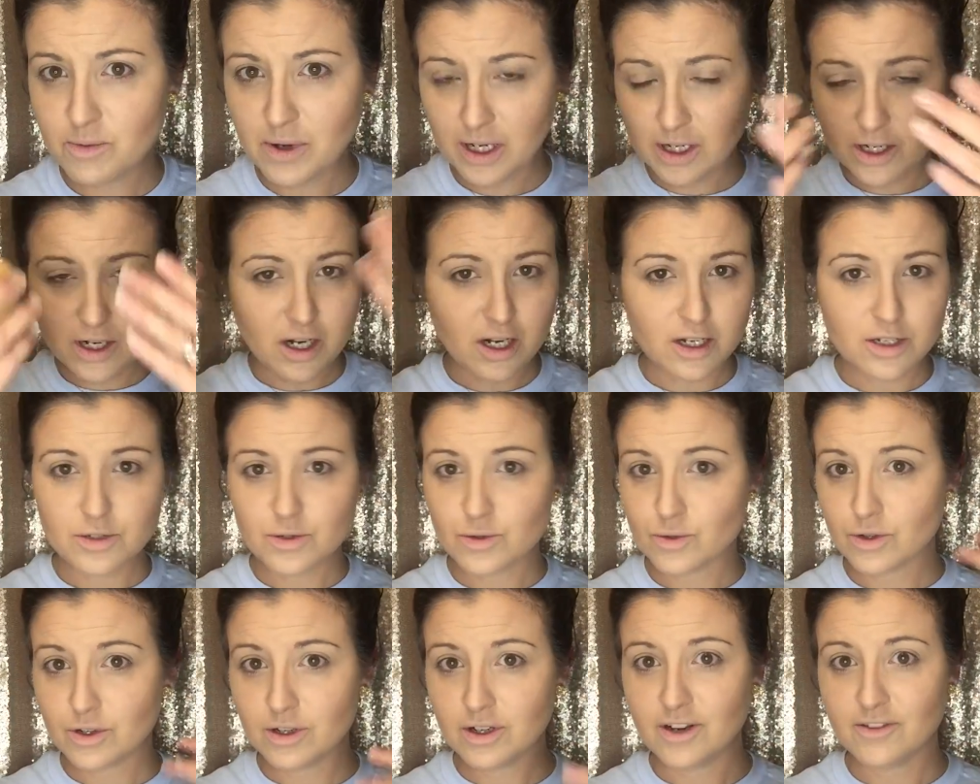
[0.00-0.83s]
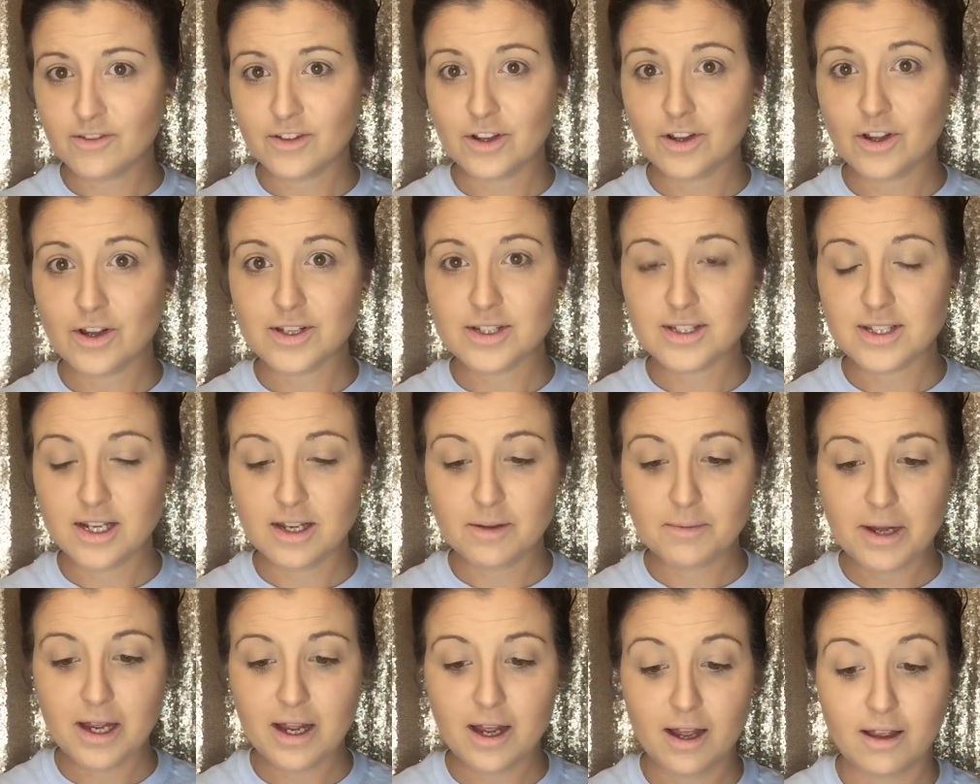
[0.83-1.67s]
of my contour, haven't lost
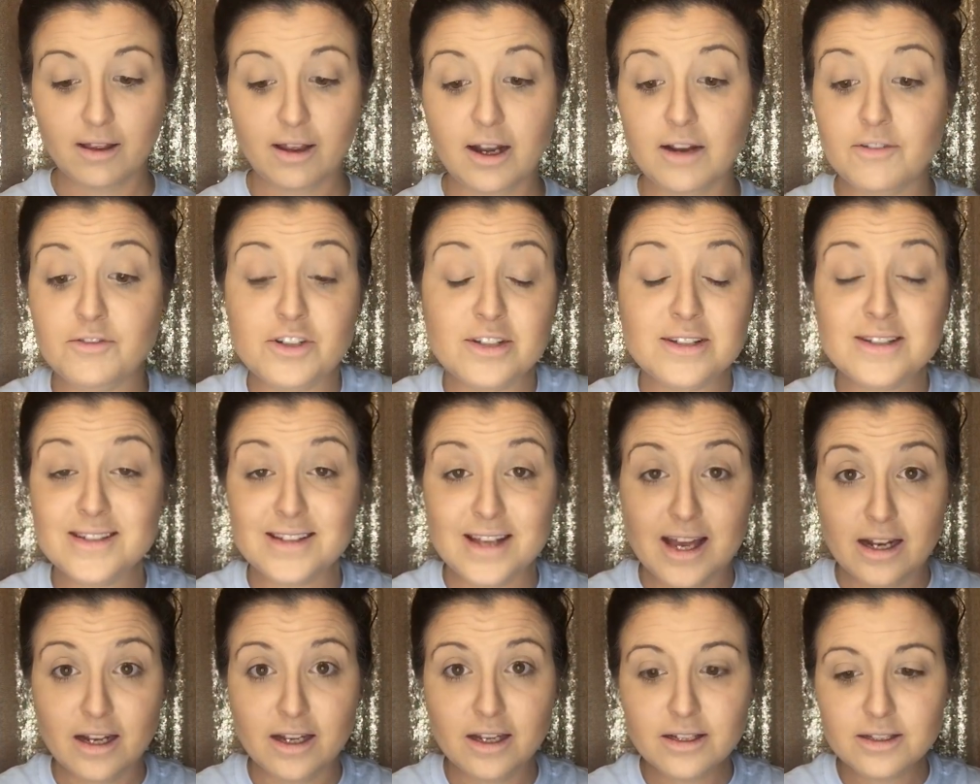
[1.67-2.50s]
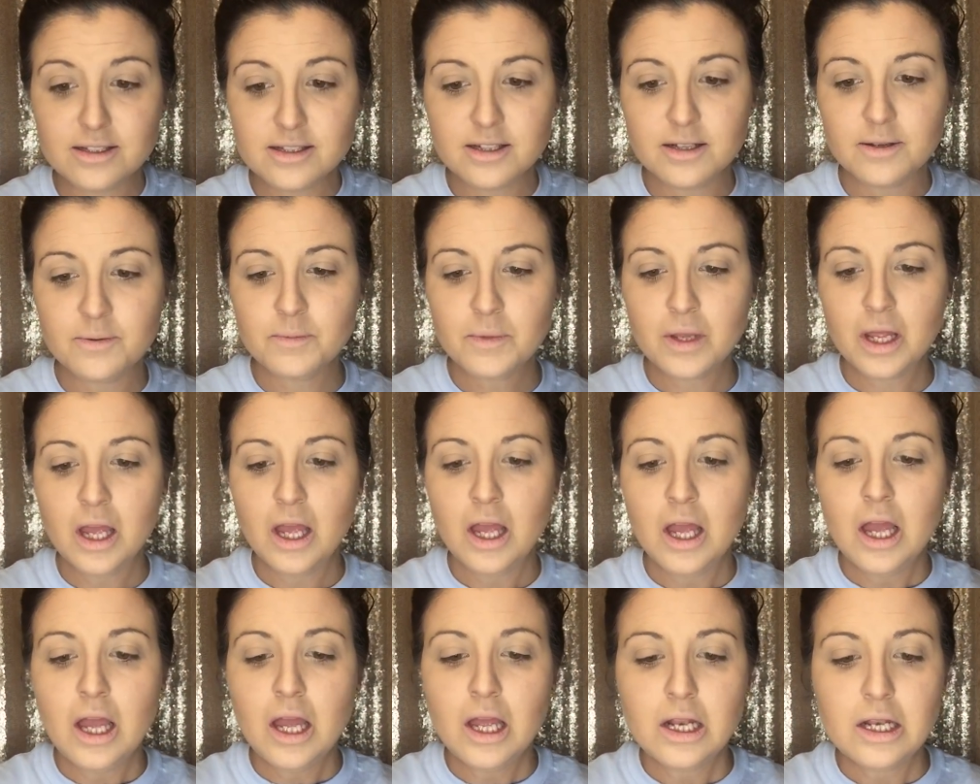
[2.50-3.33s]
any of my highlight, I've just set it.
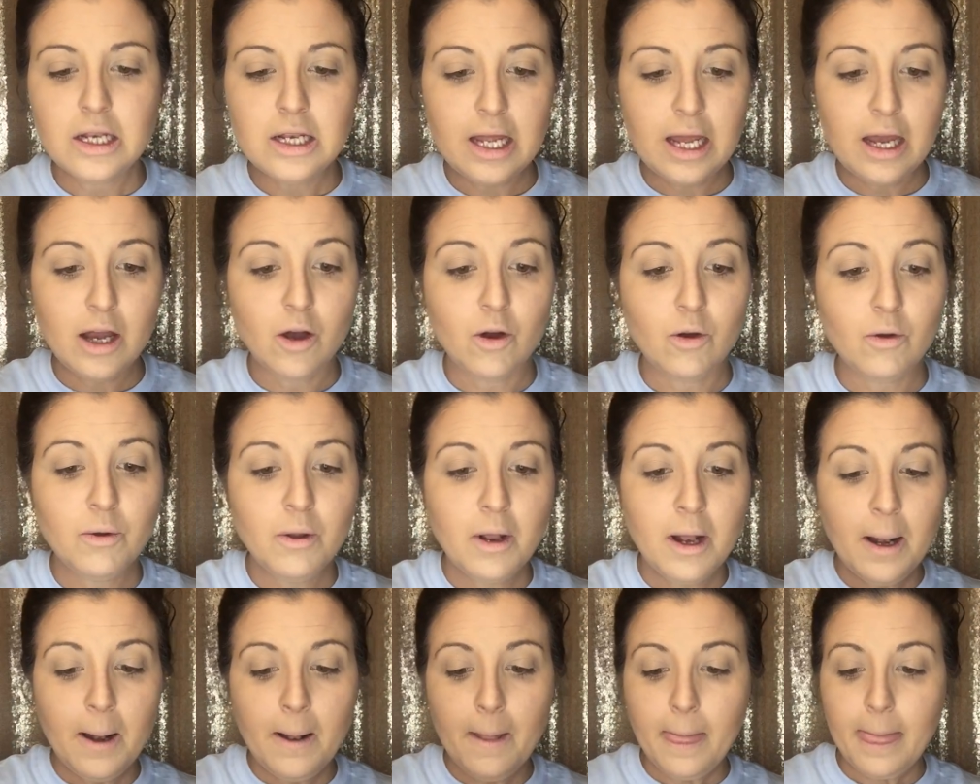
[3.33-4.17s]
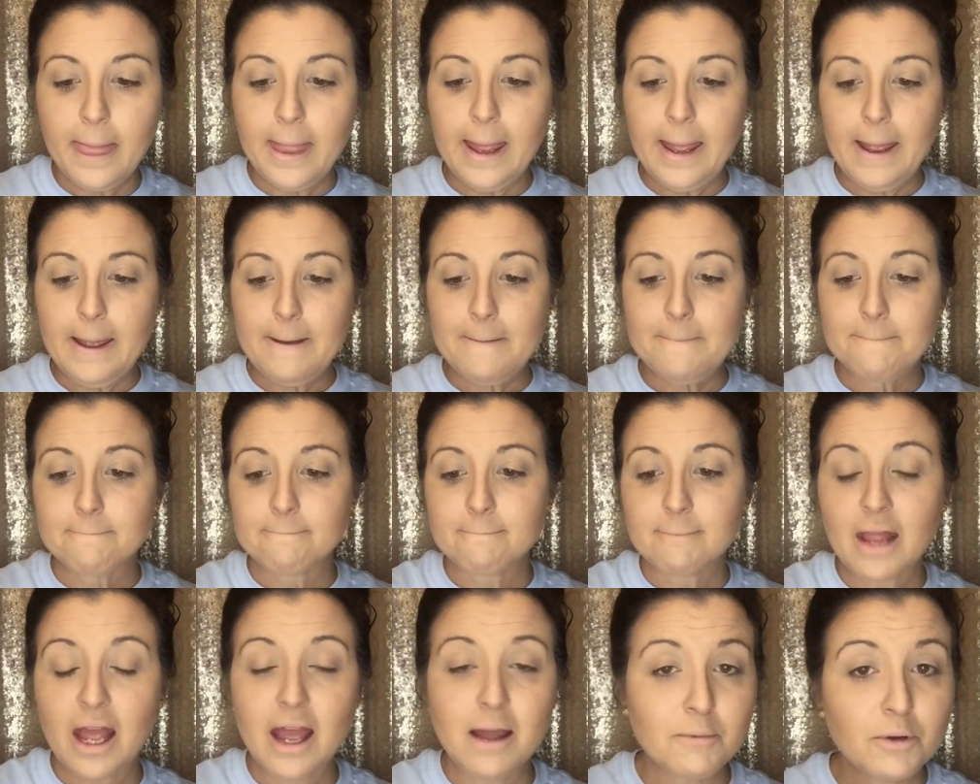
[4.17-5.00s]
Now,
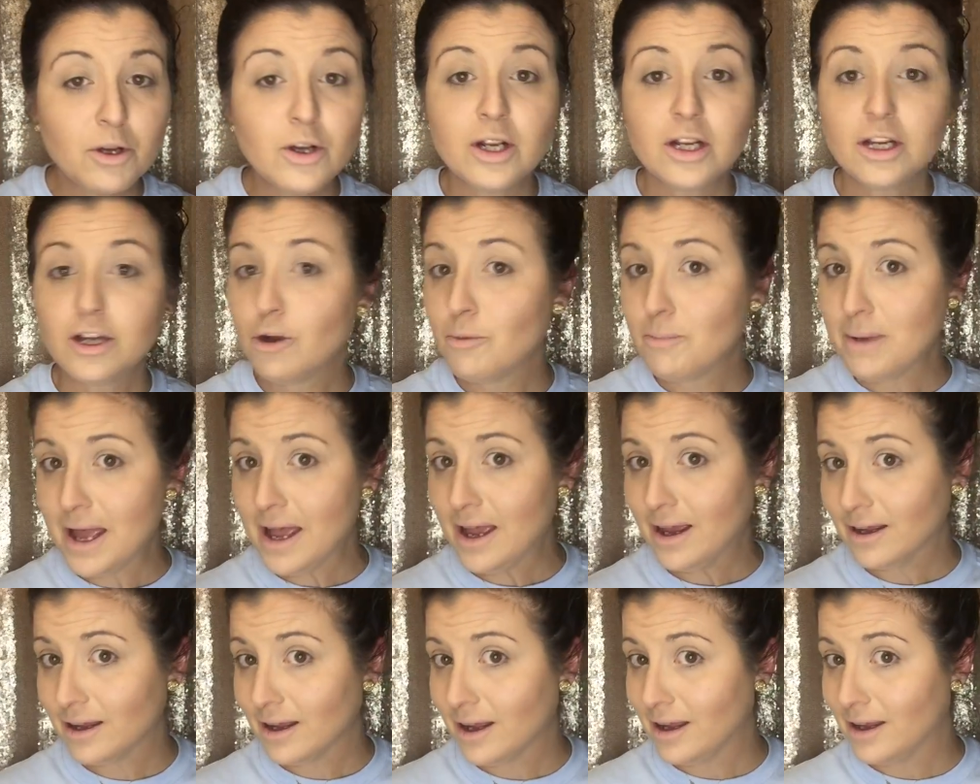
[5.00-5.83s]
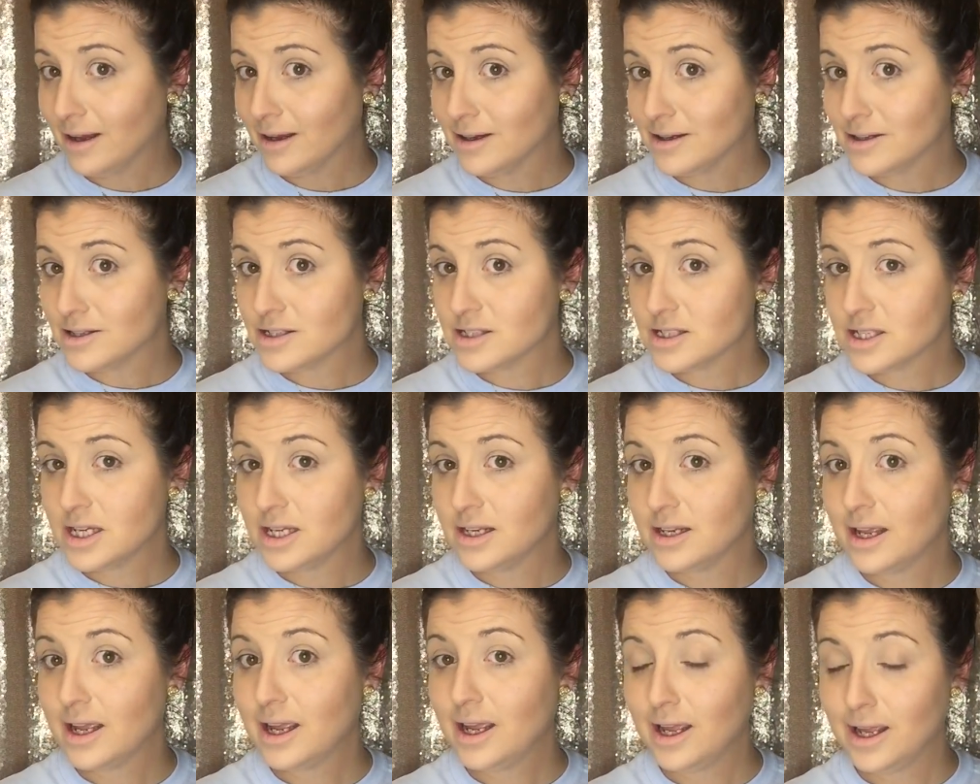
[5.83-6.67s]
I'm going to go back and
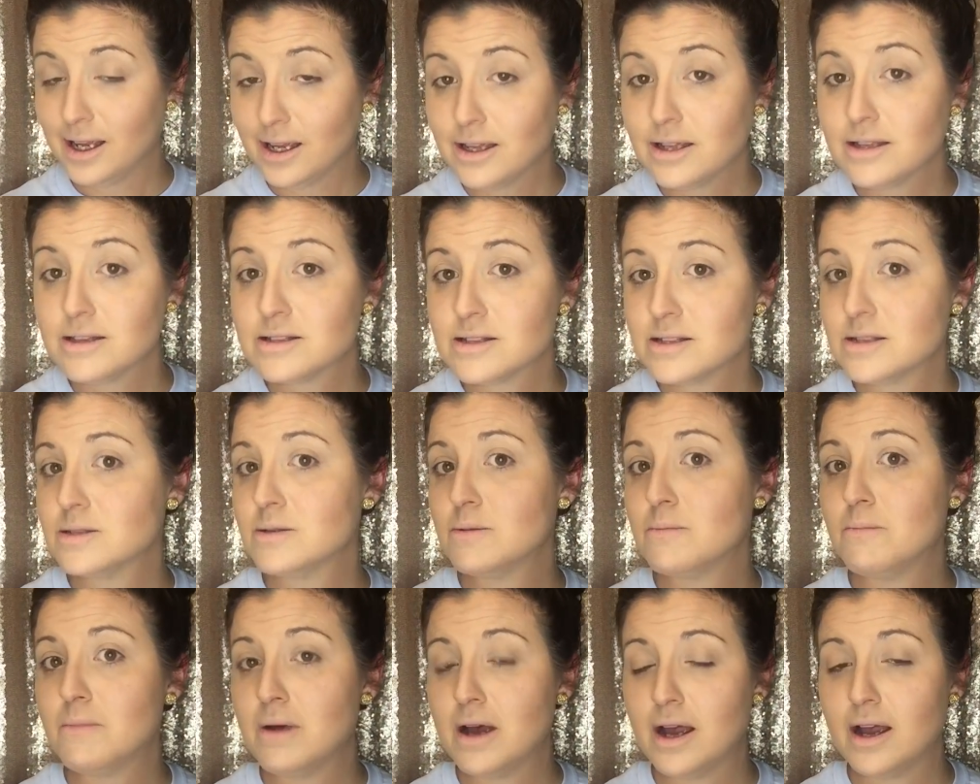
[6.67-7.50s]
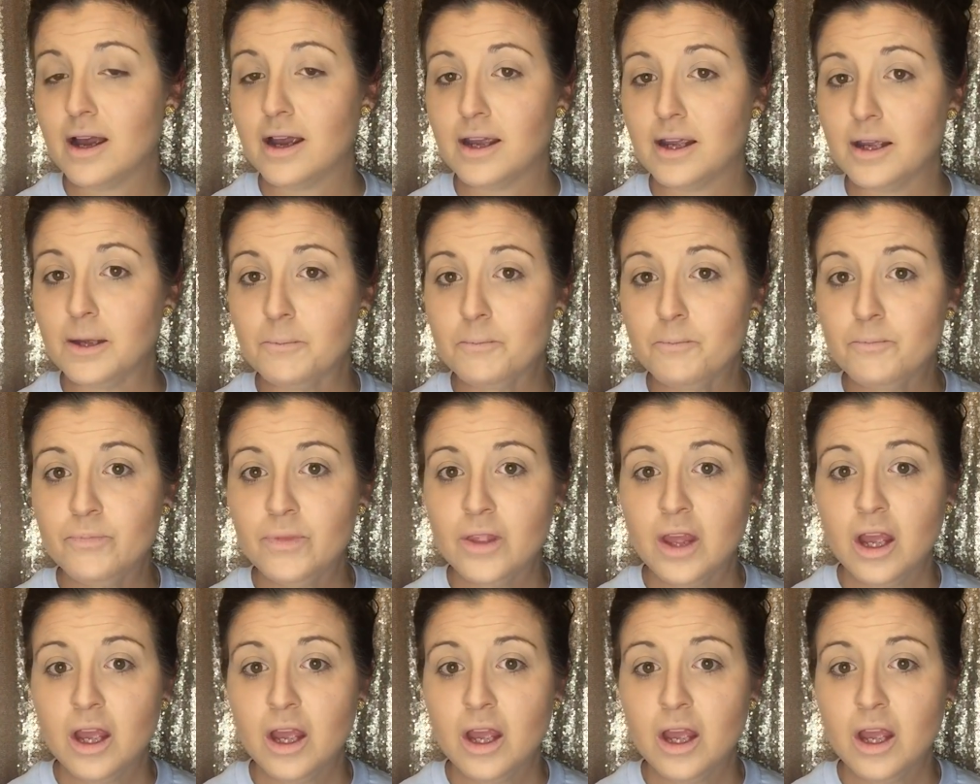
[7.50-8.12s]
enhance my